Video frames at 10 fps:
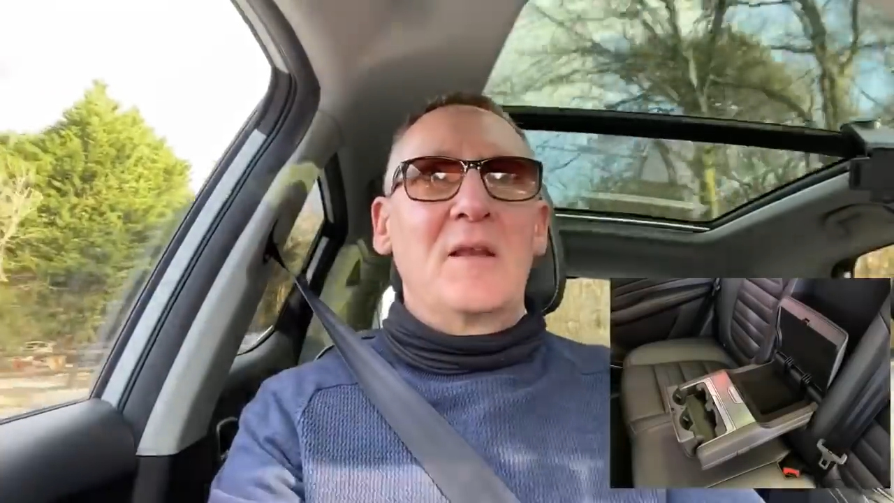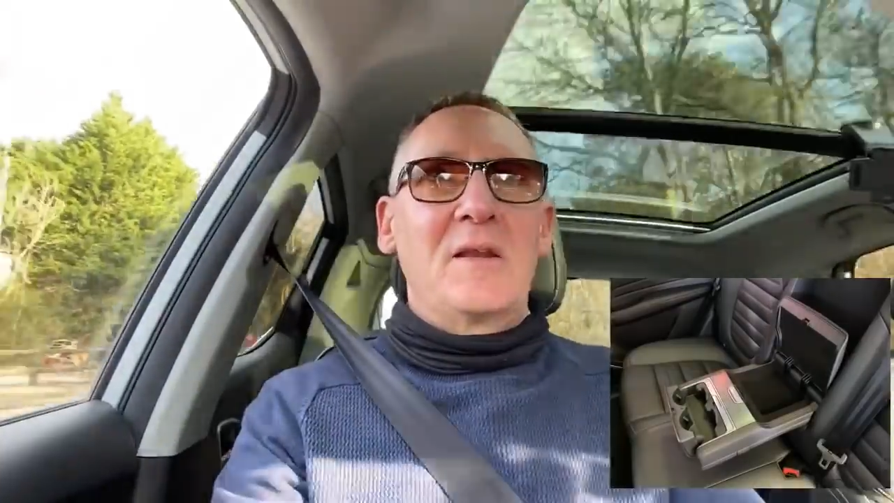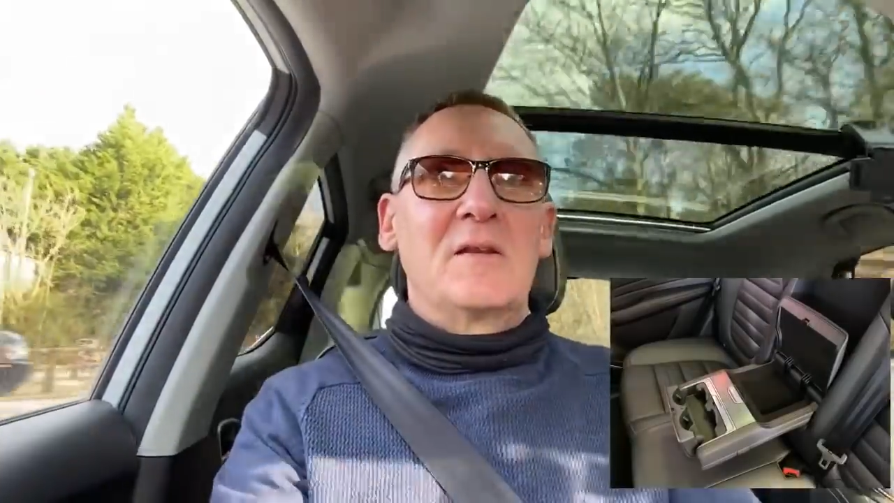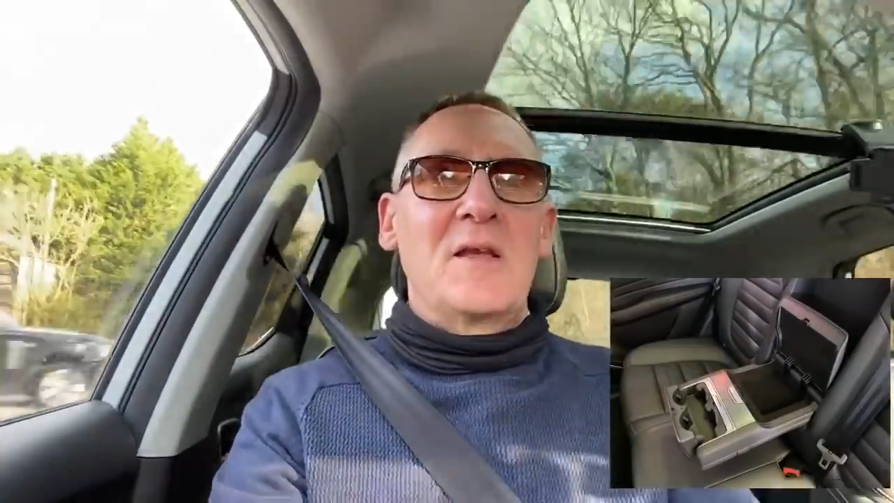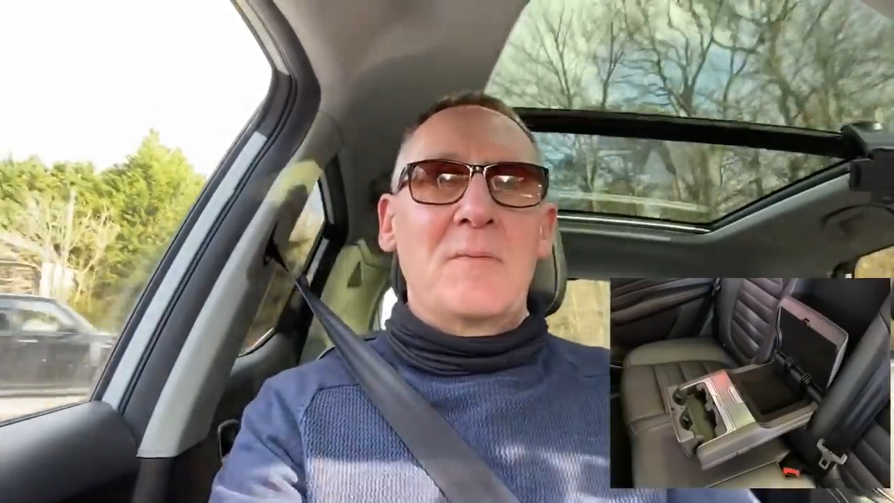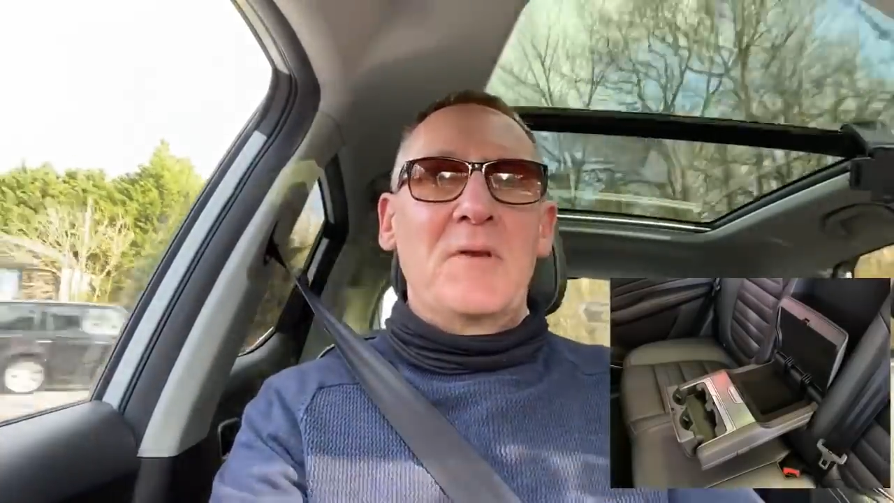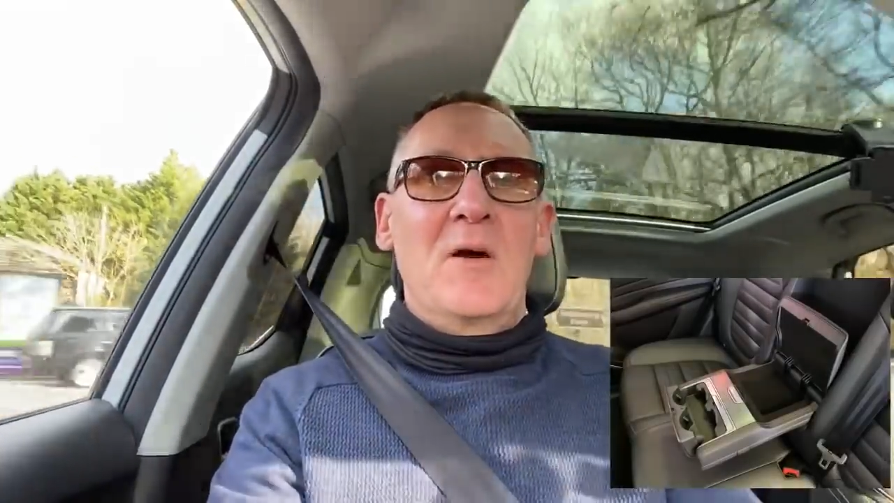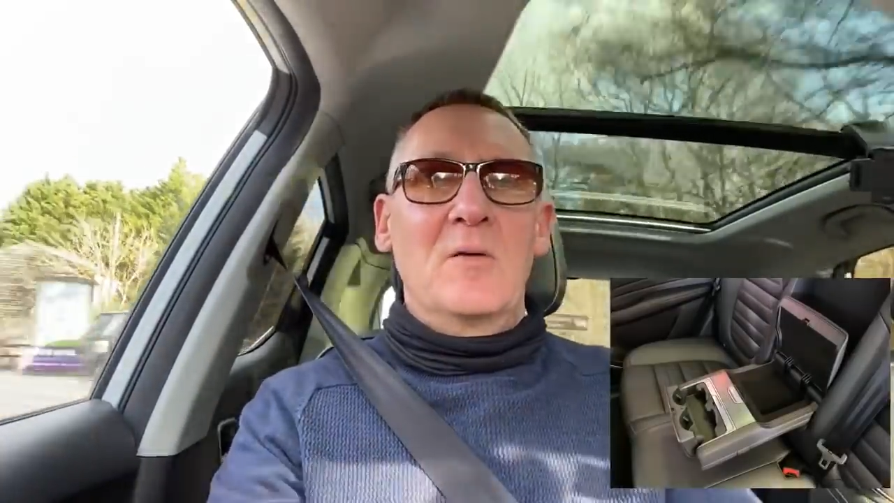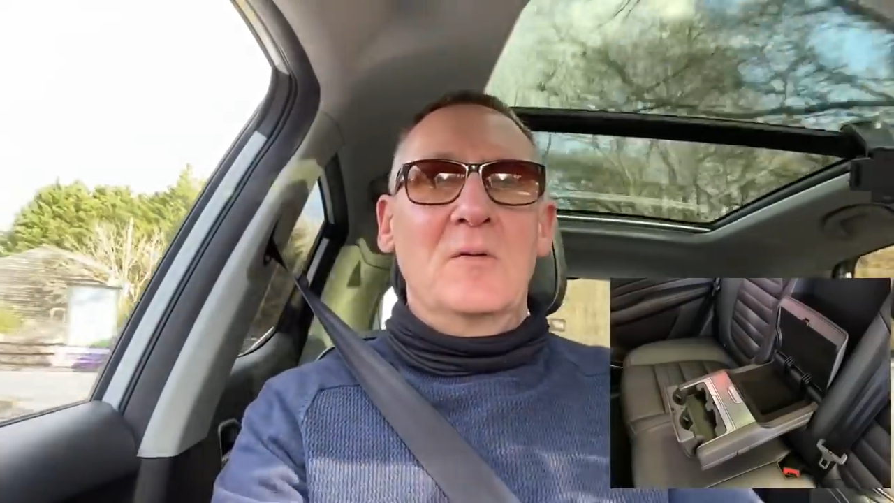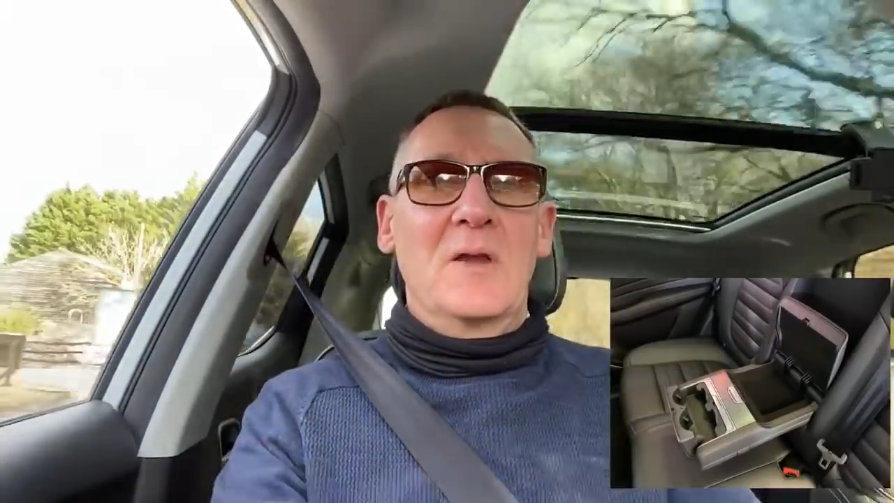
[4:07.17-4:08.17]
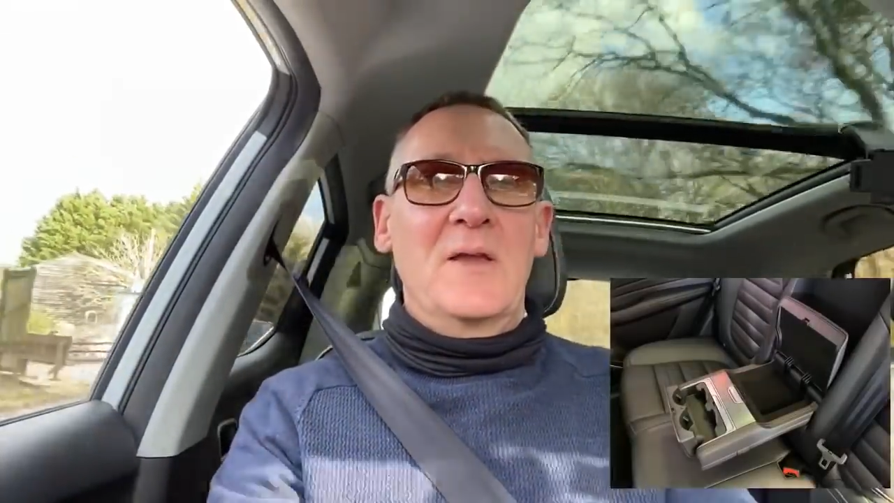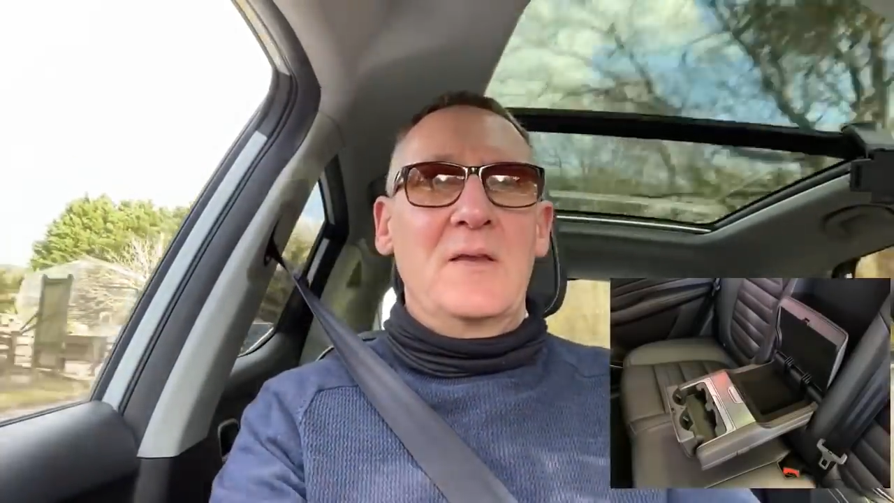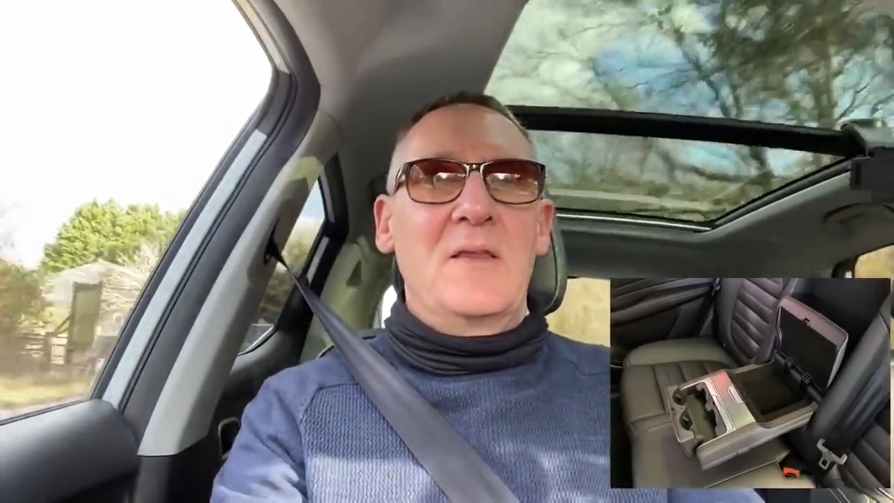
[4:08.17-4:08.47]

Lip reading: little cubby hole in